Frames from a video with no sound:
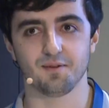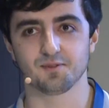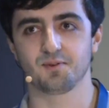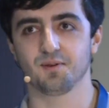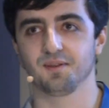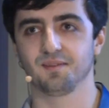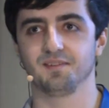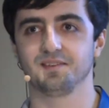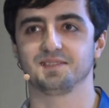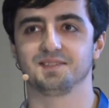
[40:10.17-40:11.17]
was coding
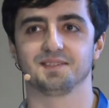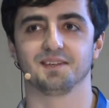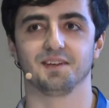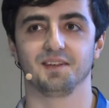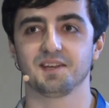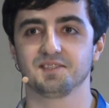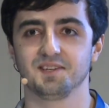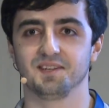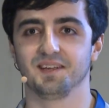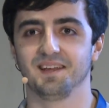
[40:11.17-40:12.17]
this
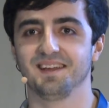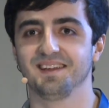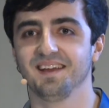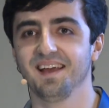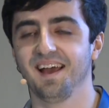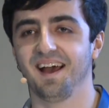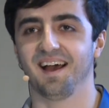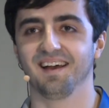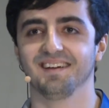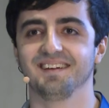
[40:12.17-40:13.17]
yesterday,
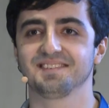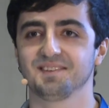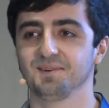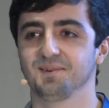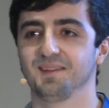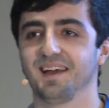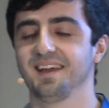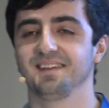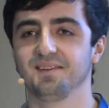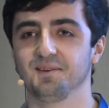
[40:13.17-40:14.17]
so I
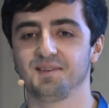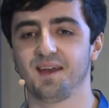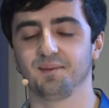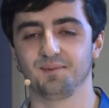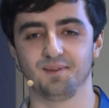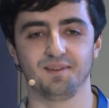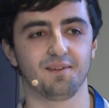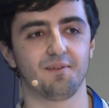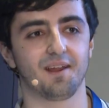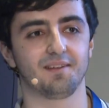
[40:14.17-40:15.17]
had no time to
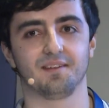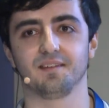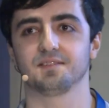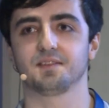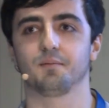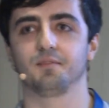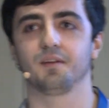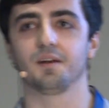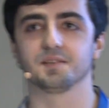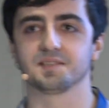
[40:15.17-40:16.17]
integrate it in something
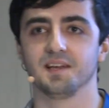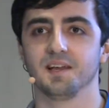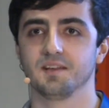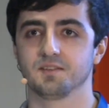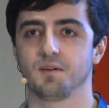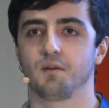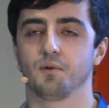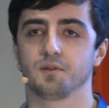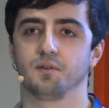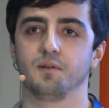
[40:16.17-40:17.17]
else. So I've
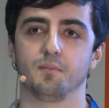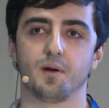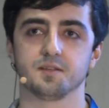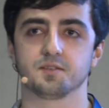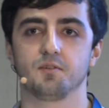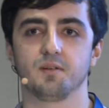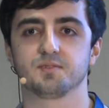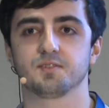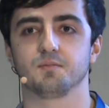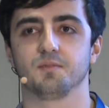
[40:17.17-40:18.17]
got only my
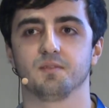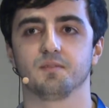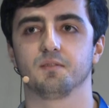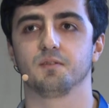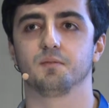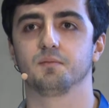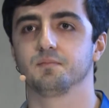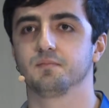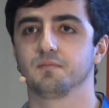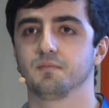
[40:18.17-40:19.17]
scripts with
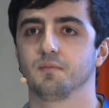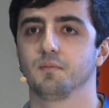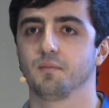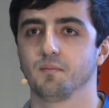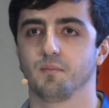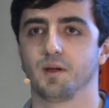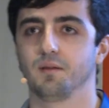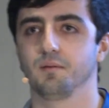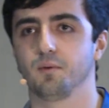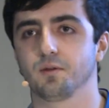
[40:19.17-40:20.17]
my
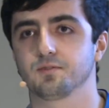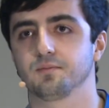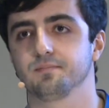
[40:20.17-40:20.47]
bugs.